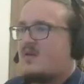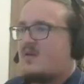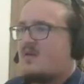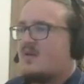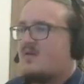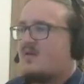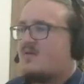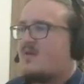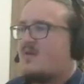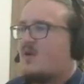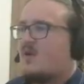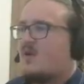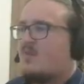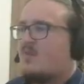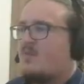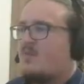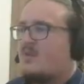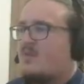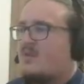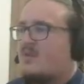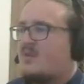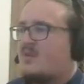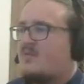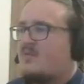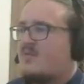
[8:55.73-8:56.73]

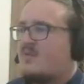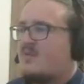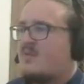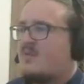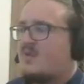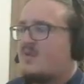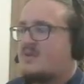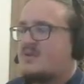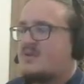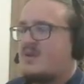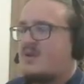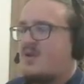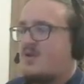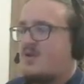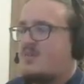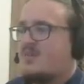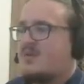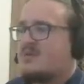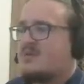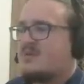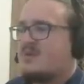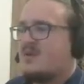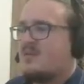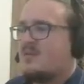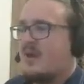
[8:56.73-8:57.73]
if the doors are
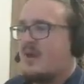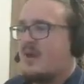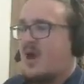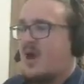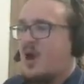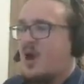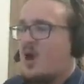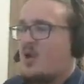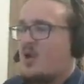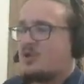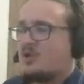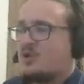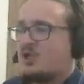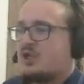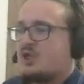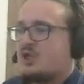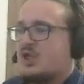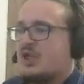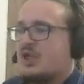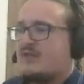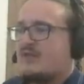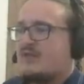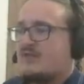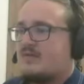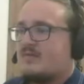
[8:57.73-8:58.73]
open, somebody... Oh
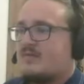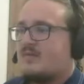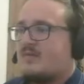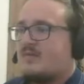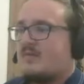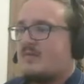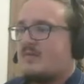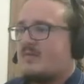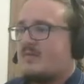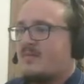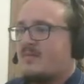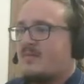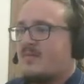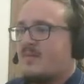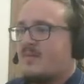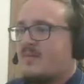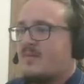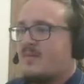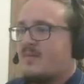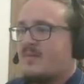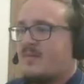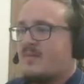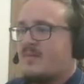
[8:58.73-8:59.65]
shit! Oh, someone's here!